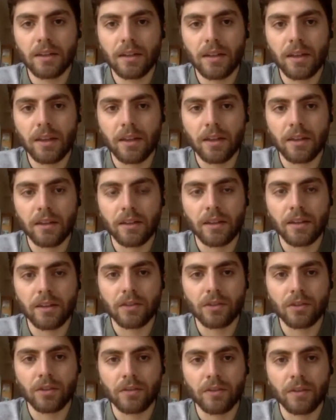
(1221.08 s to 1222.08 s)
the
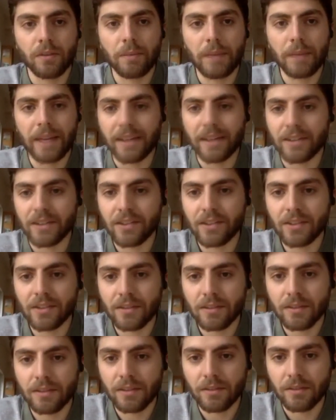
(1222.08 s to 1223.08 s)
sort of the
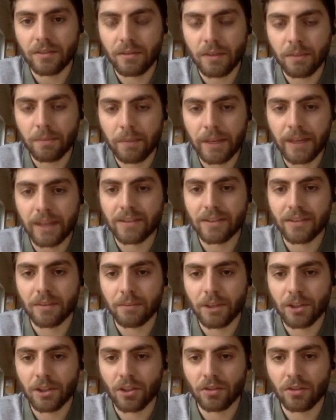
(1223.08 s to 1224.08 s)
biggest
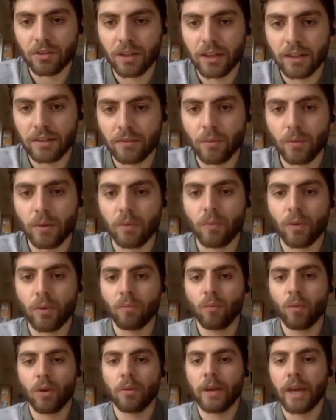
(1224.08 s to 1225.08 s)
emission,
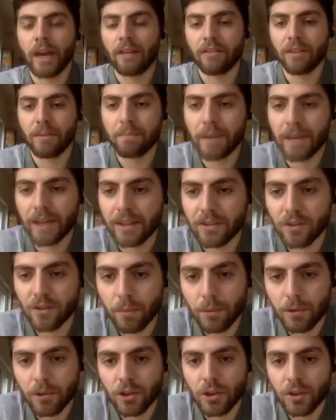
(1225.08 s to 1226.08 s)
where we have the biggest
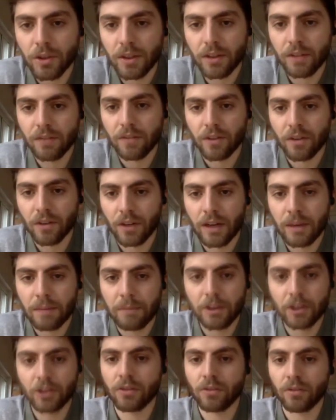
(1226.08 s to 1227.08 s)
opportunity for
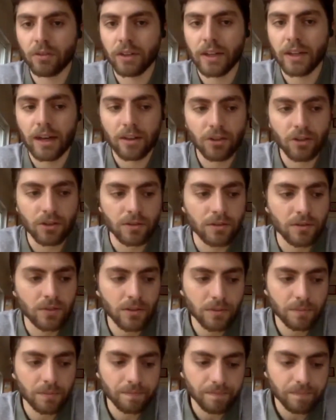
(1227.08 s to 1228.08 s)
emission reductions.